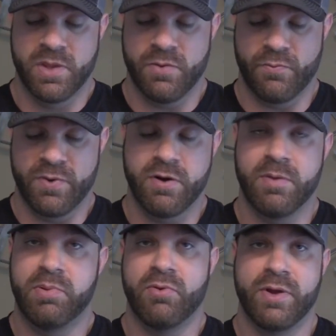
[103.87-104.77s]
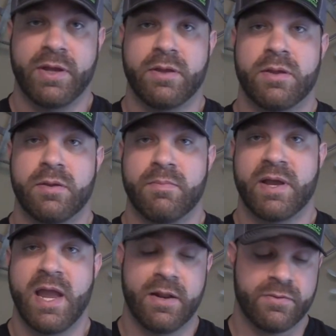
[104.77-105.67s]
Rear deploying
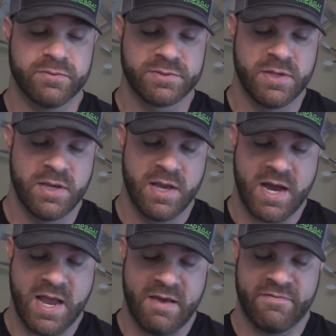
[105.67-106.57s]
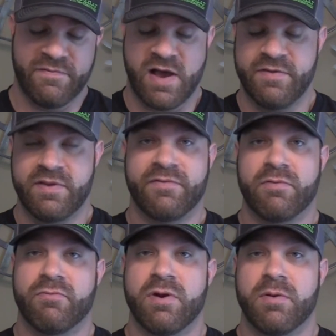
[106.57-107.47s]
mechanicals. I have 5
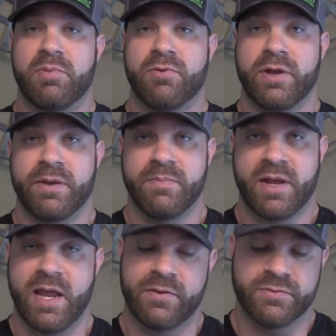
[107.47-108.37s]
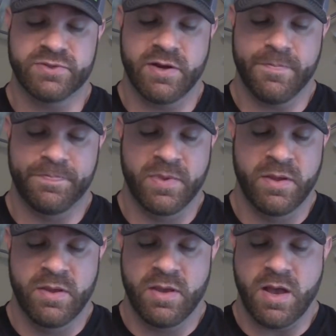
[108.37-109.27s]
different rear deploying mechanicals here.
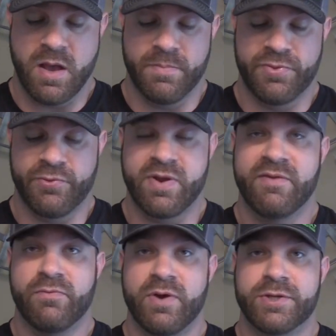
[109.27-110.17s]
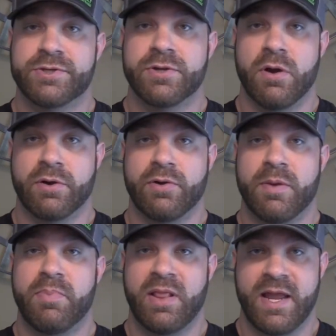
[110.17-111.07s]
3 of which are
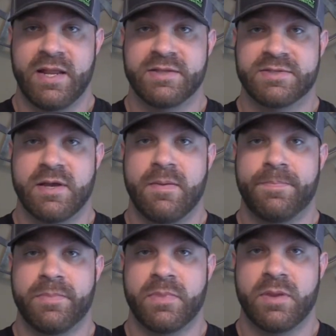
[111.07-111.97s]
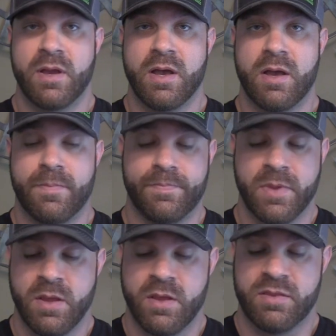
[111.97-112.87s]
going to plane some.
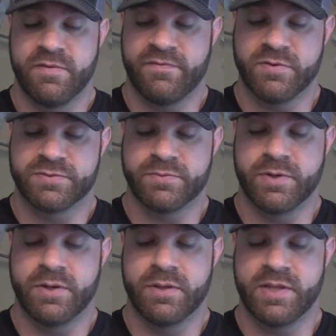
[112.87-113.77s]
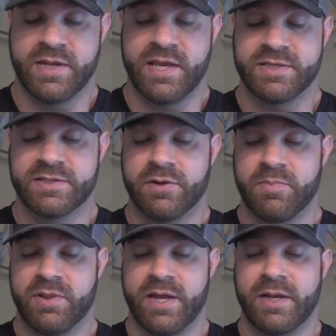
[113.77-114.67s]
The first one that is going
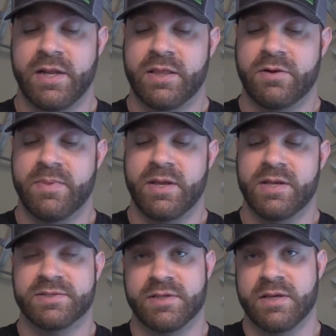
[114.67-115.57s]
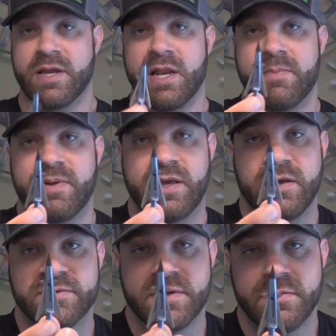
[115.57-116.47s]
to plane a little bit is the NAP
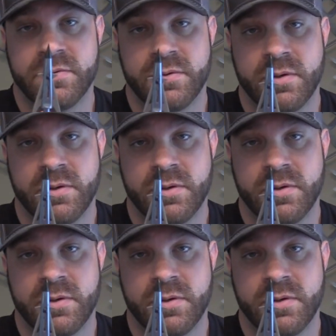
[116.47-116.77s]
kill zone.